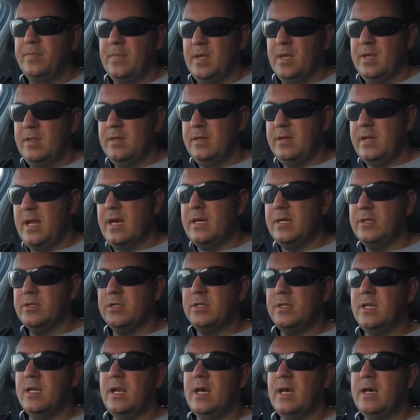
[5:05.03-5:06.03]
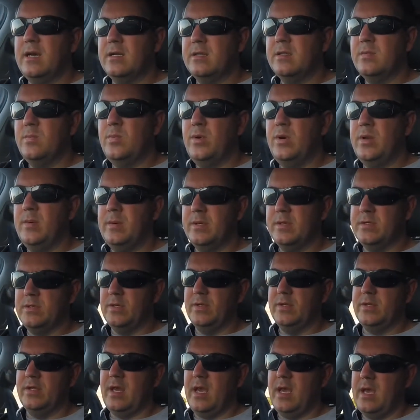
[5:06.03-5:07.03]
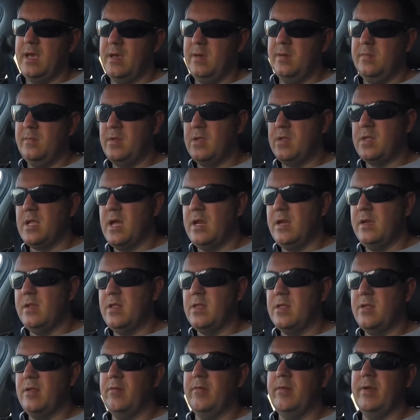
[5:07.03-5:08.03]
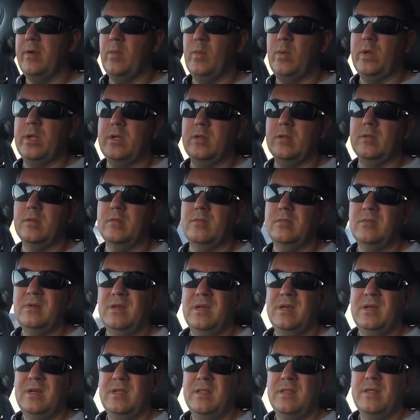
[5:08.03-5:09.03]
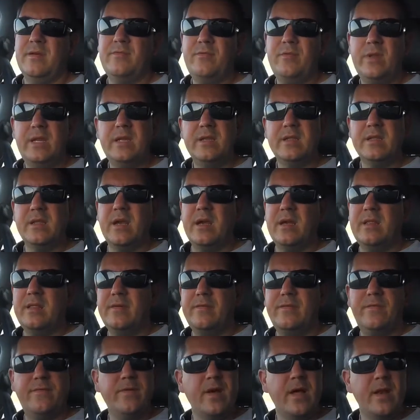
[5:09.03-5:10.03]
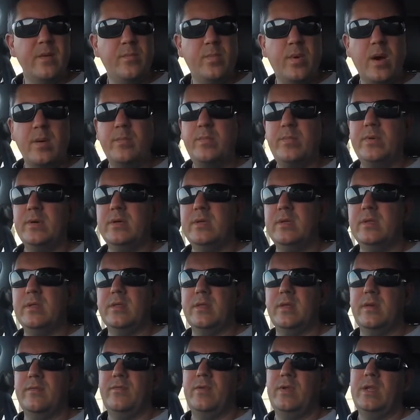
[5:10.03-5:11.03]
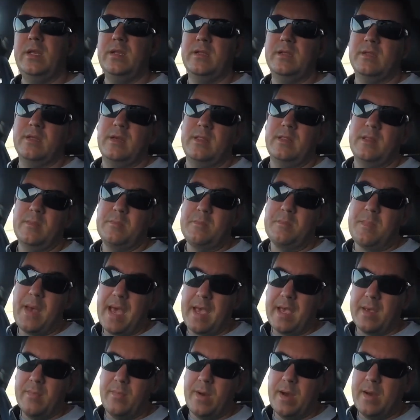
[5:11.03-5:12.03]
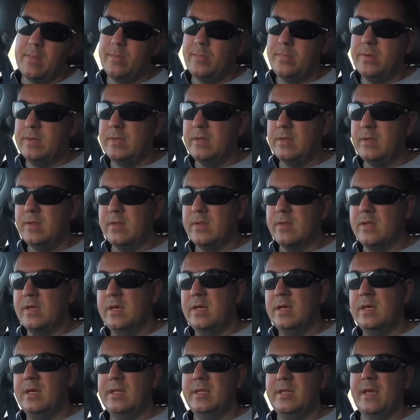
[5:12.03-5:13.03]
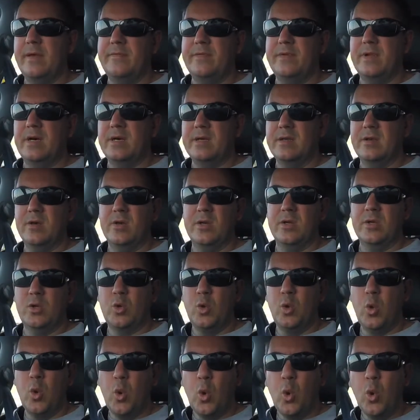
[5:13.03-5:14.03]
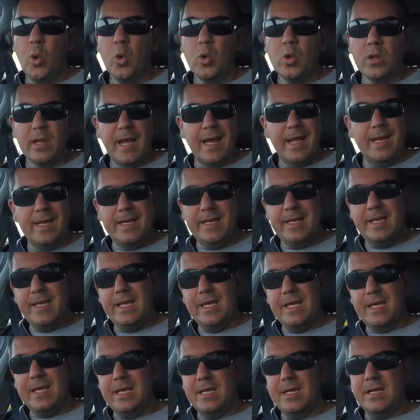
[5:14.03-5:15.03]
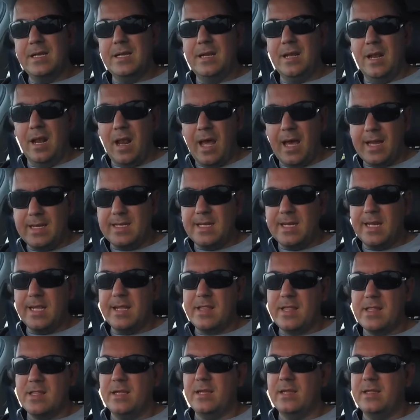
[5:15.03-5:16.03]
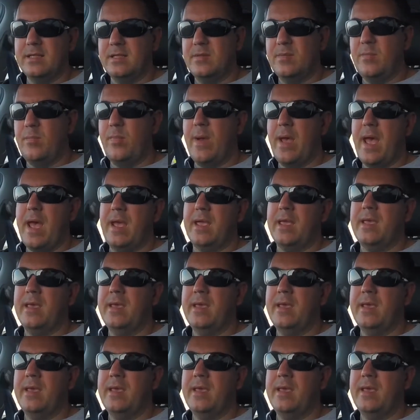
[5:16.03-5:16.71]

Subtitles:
The dash and the layout's pretty much the same, standard steering wheel. They've redesigned the front bumpers, they've redesigned the back bumpers. They've now got an all LED light cluster at the back.